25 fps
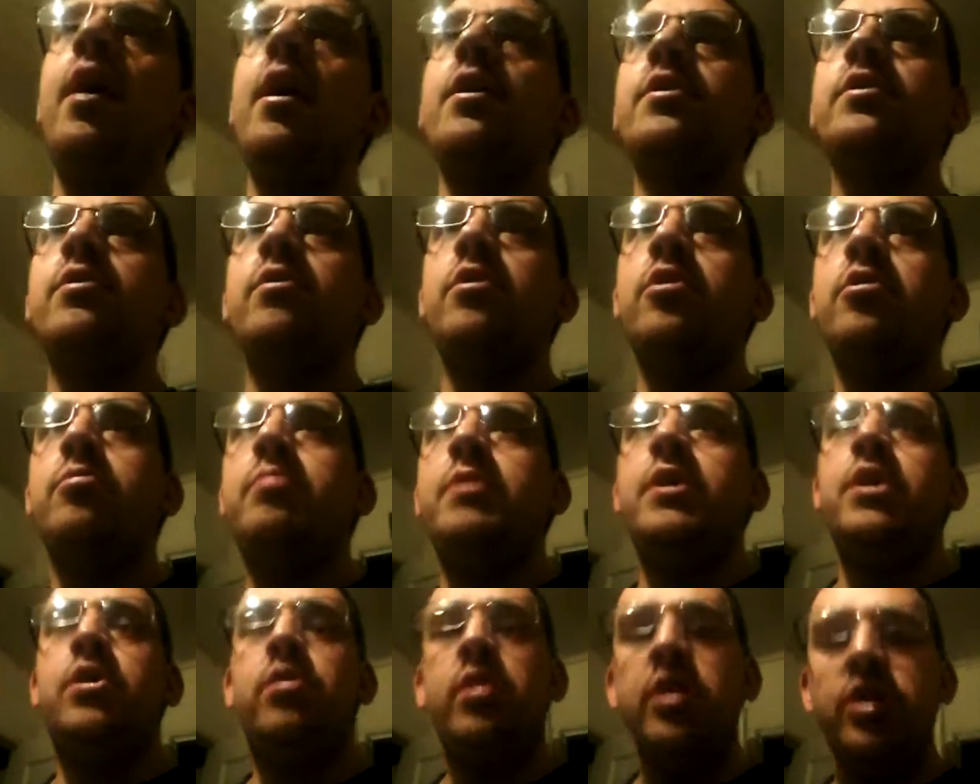It's going to
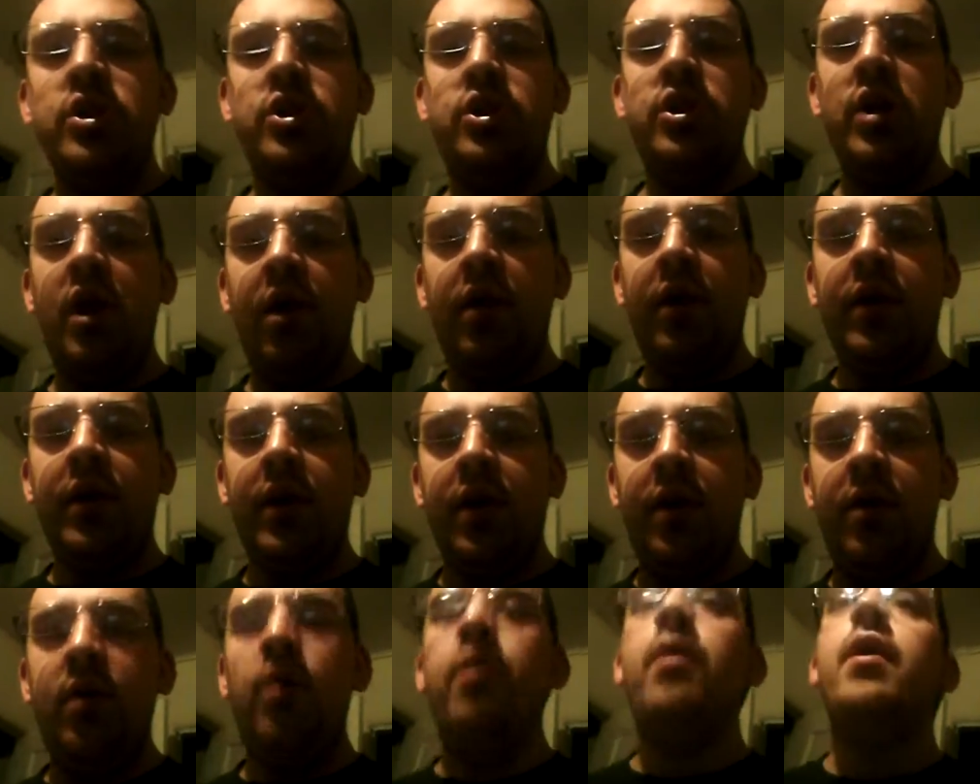be Chris
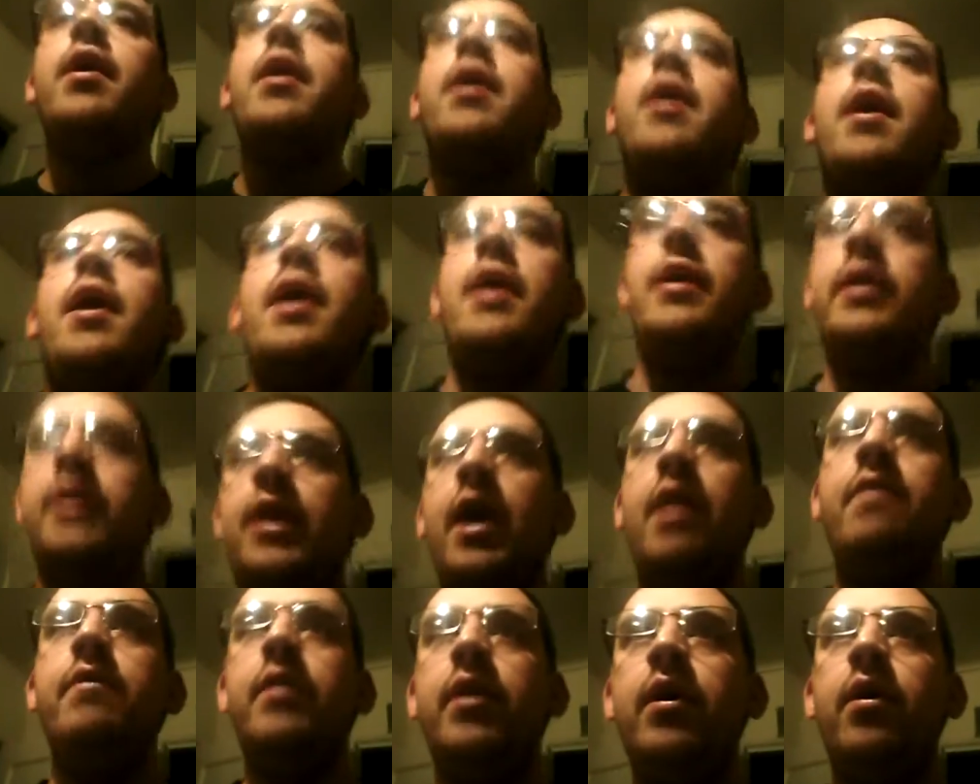Jericho and
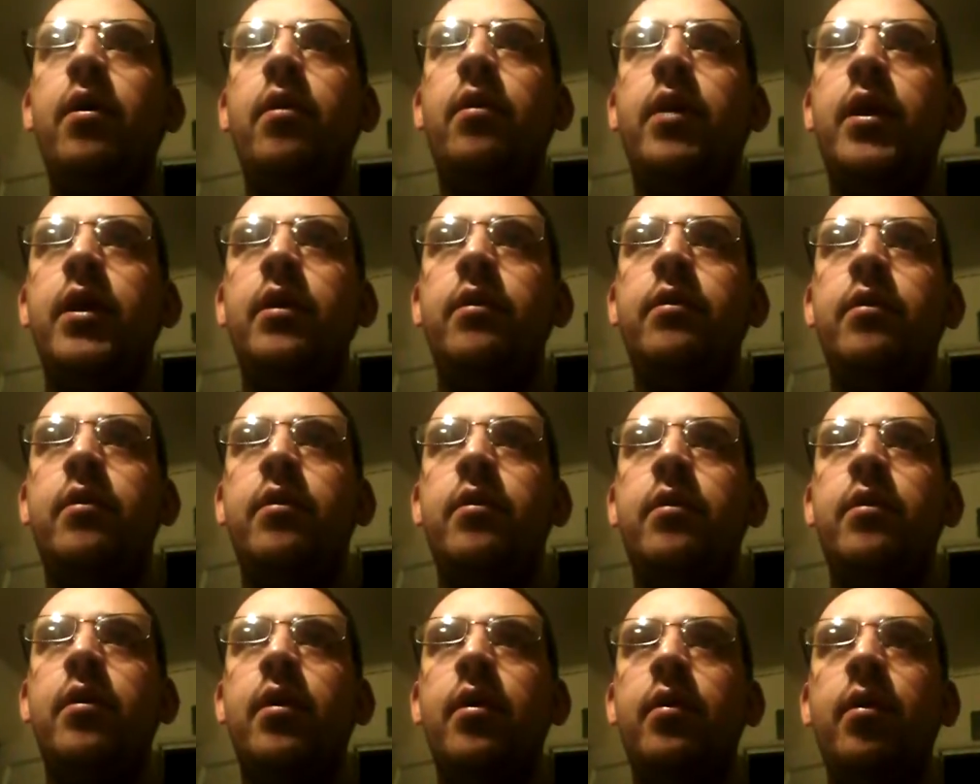Kevin
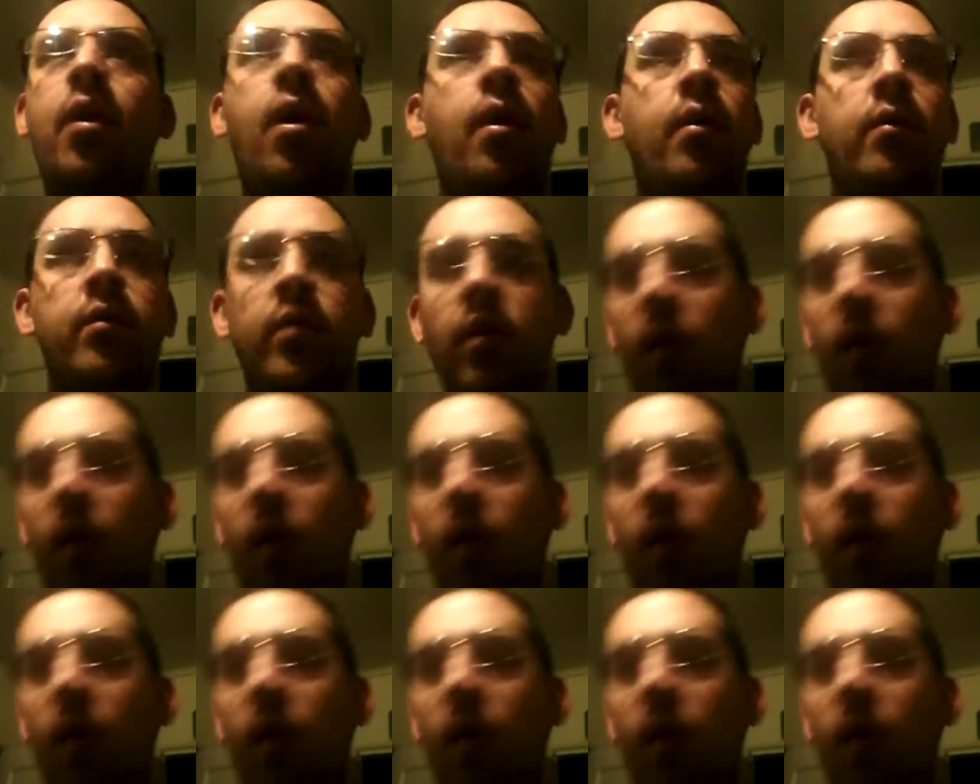Owens. No,